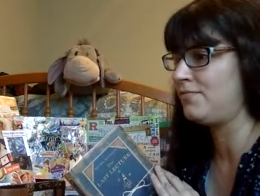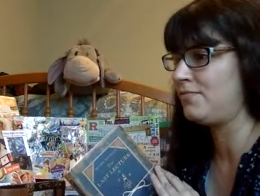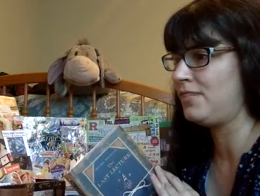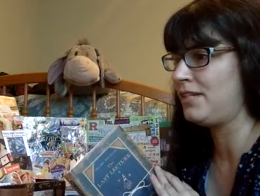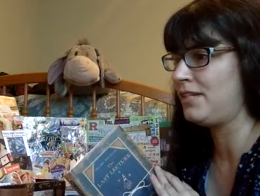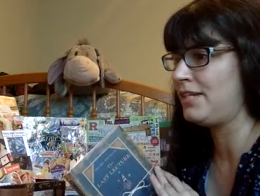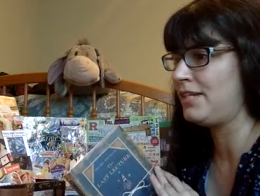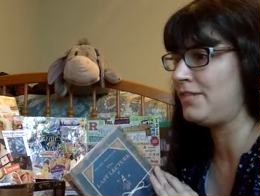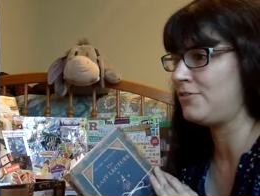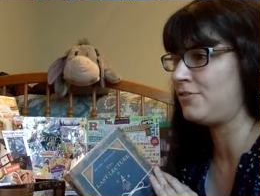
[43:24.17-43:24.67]

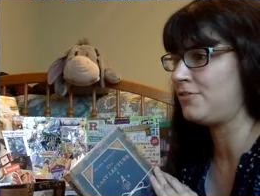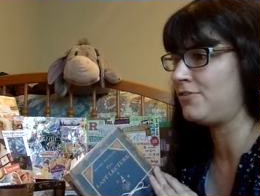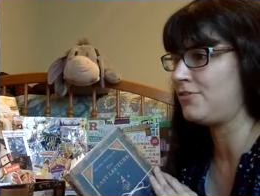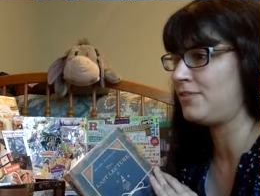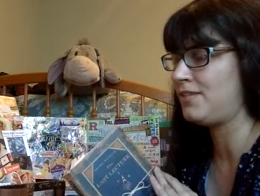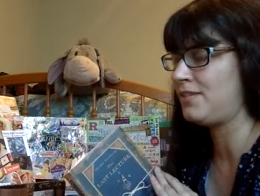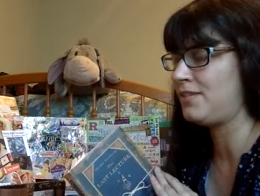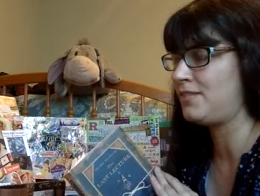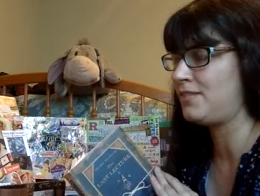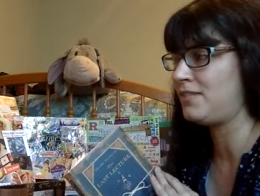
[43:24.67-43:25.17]
he had short
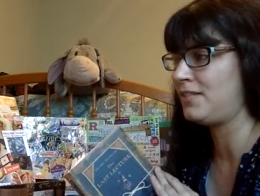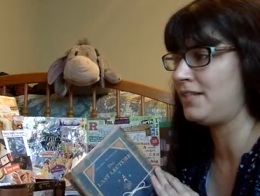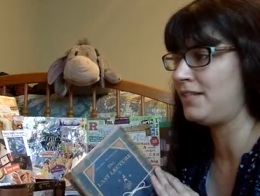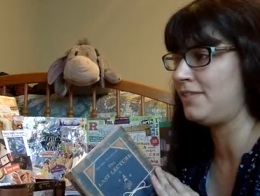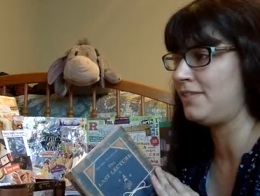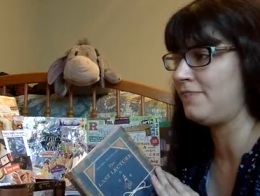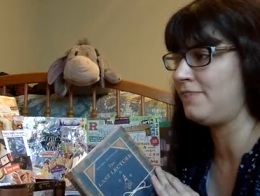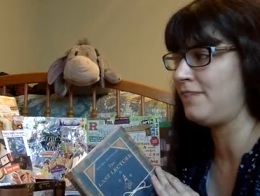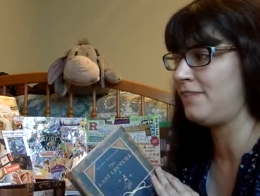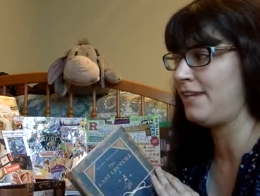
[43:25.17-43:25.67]
time to
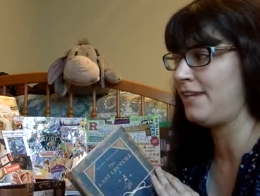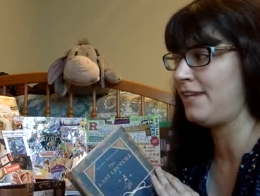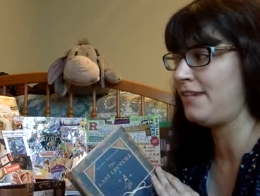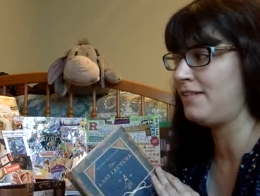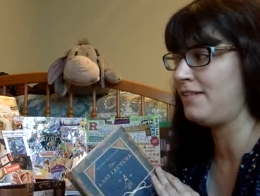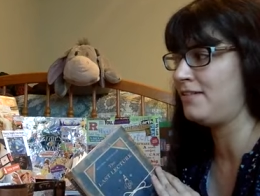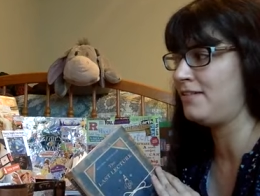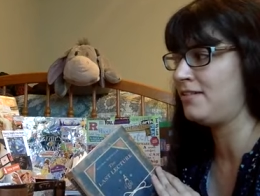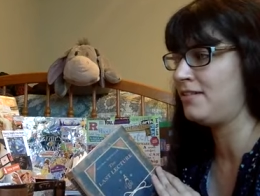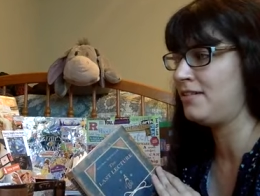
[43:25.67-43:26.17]
live,
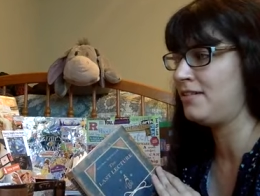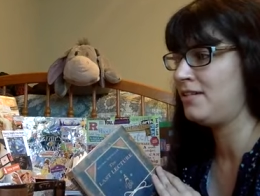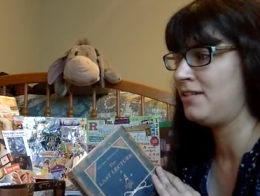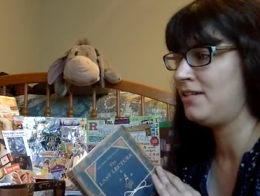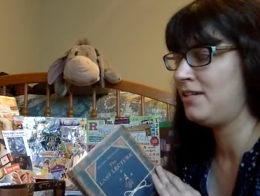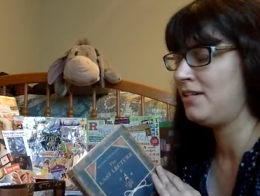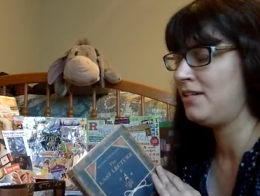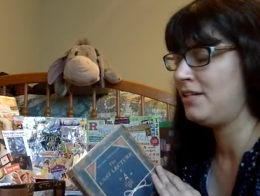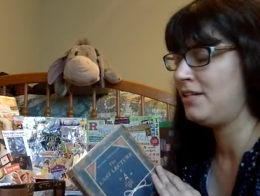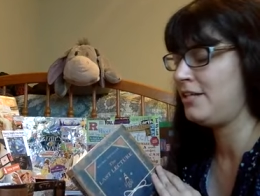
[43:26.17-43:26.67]
and
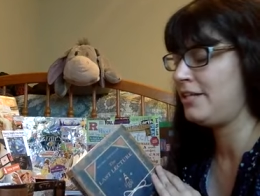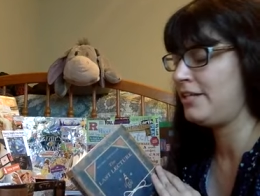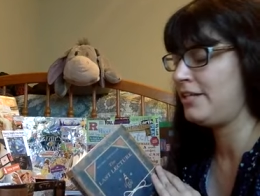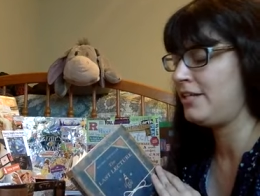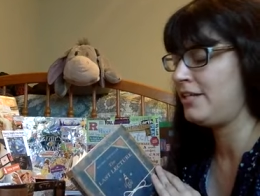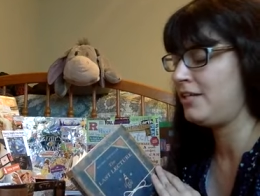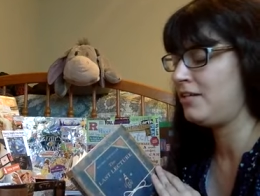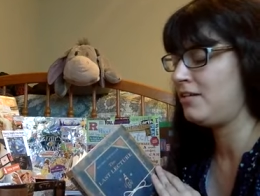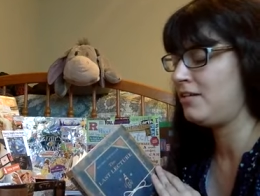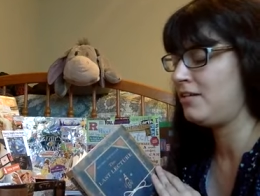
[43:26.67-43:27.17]

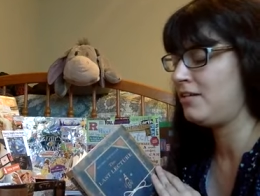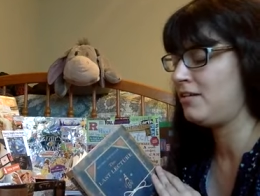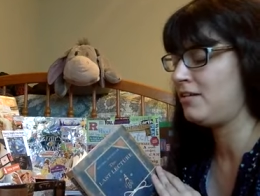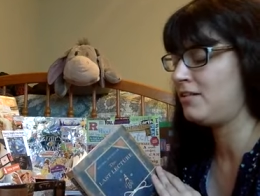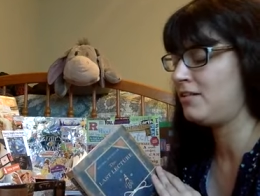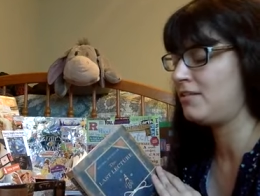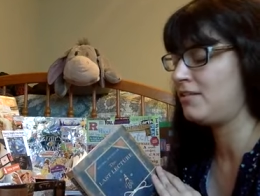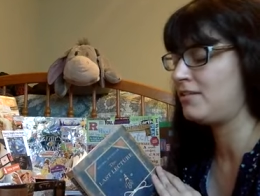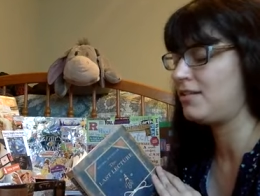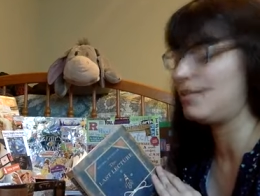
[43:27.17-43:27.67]
he
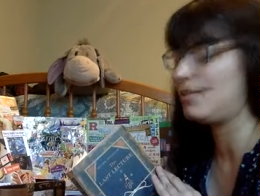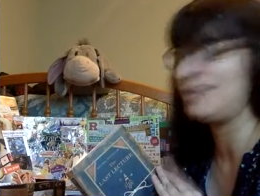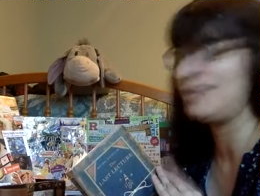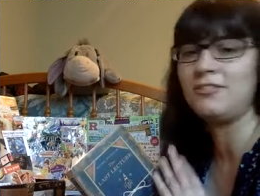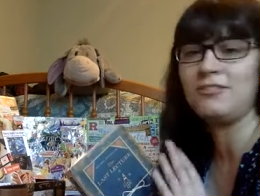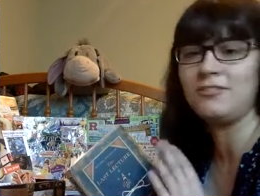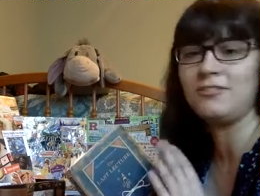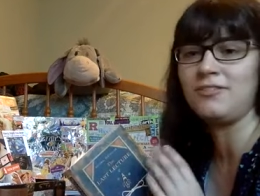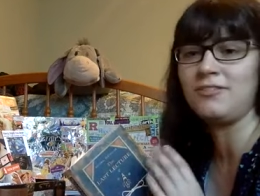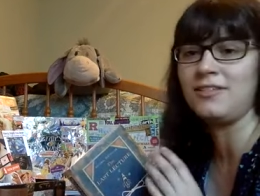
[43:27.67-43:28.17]
decided to
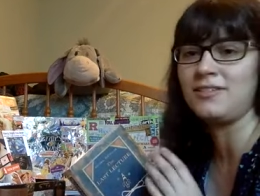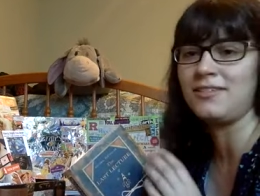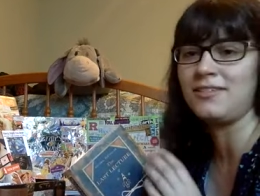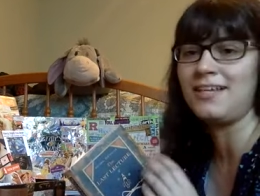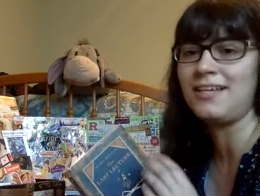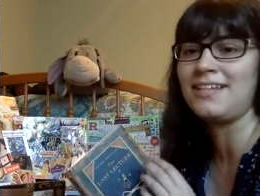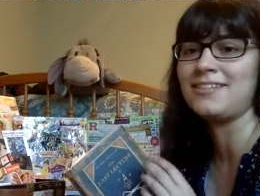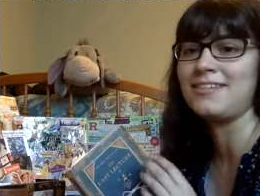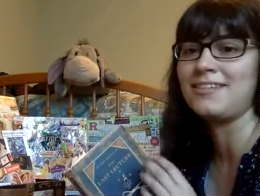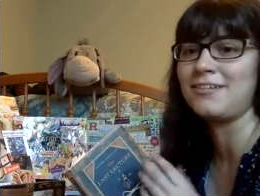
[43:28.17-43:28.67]
do this
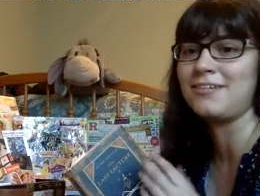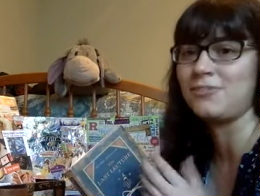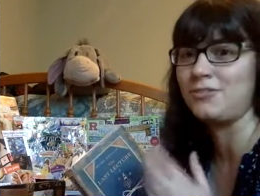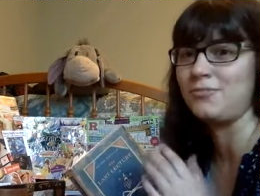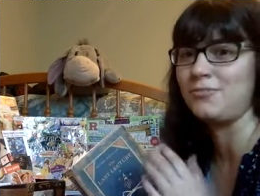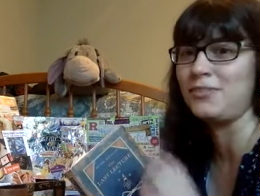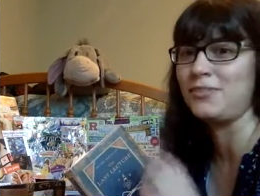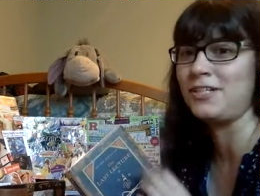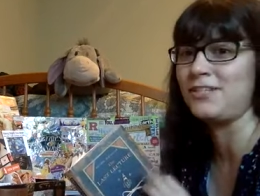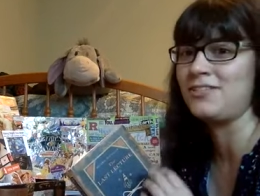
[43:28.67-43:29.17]
last lecture
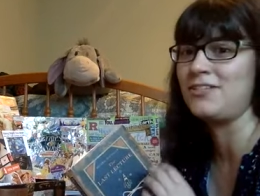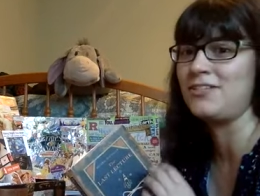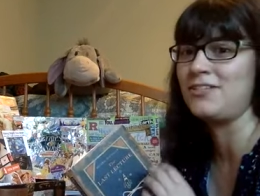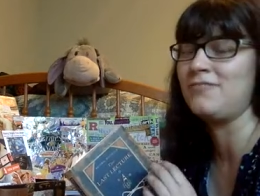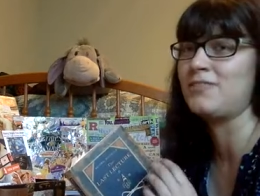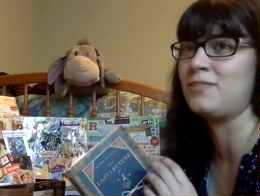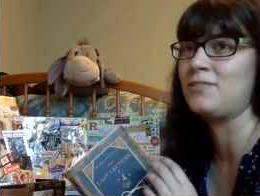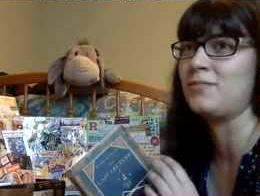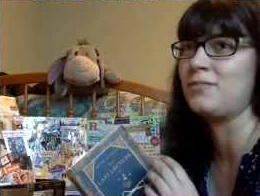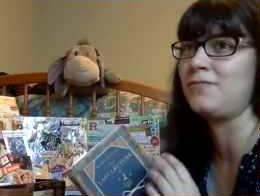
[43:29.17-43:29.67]
because he
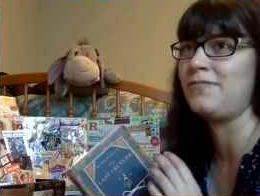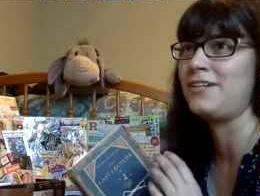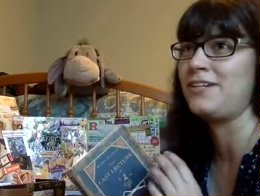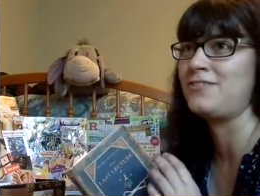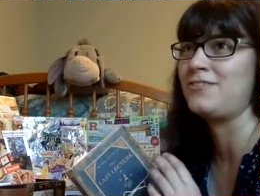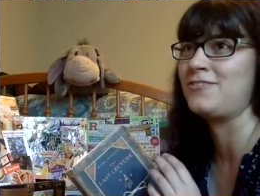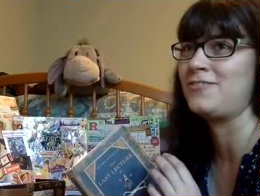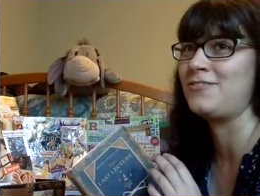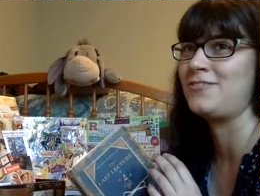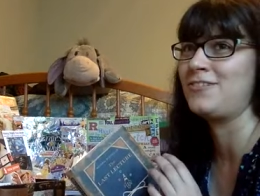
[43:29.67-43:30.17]
was a
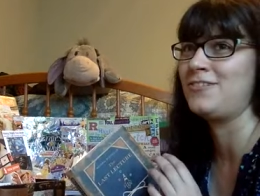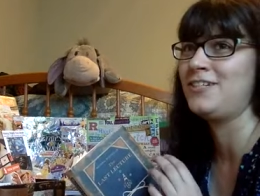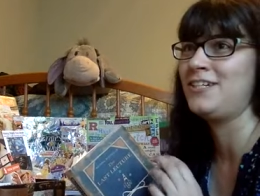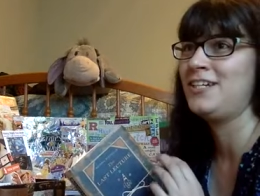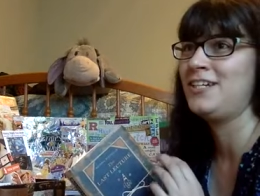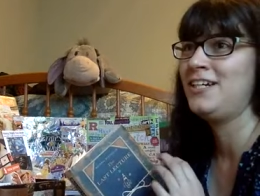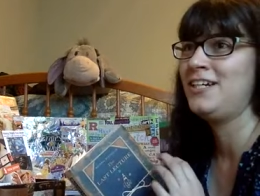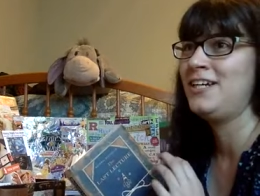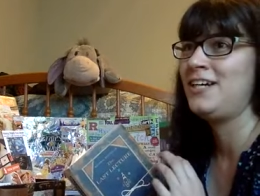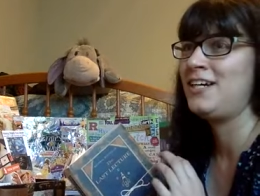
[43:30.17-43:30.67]
professor.
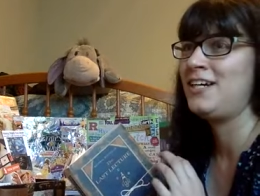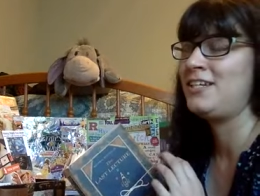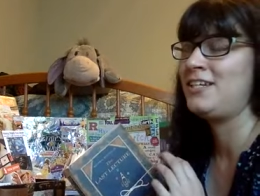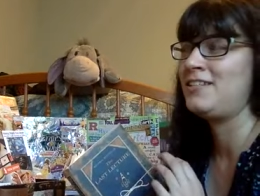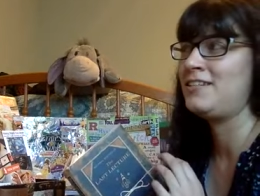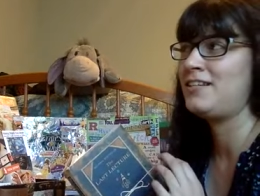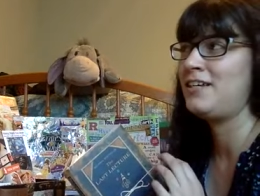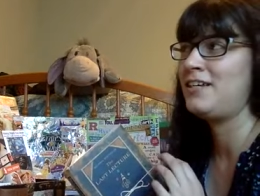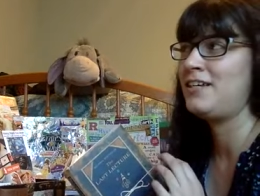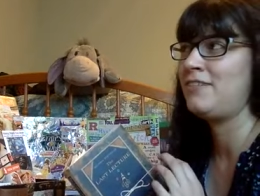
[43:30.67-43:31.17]

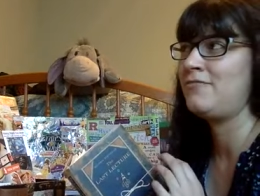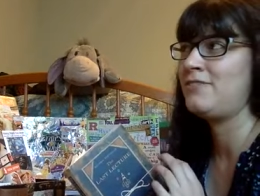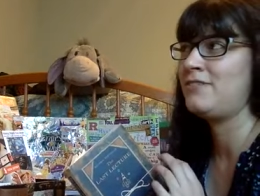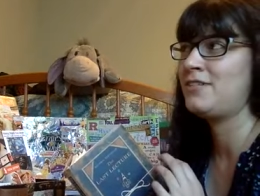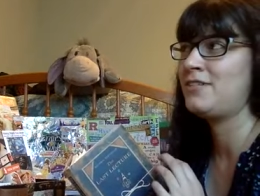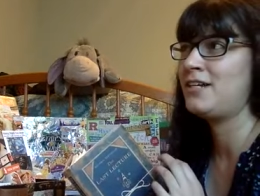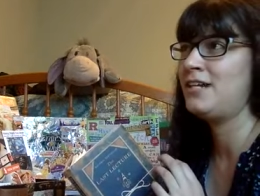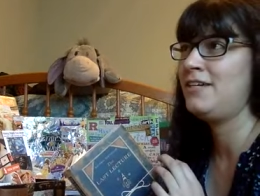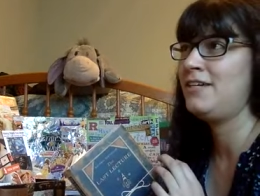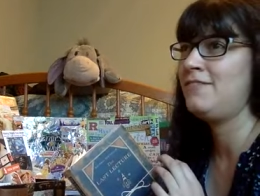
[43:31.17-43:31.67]
And it was
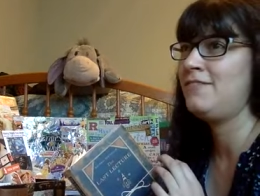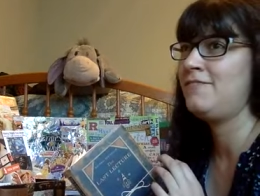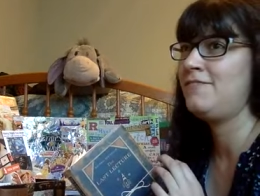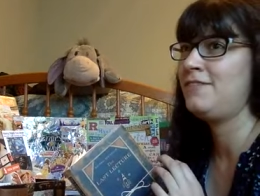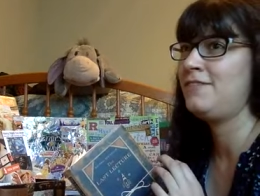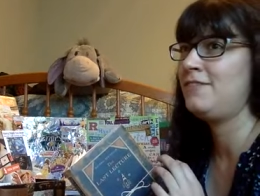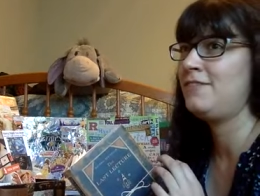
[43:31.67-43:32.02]
kind of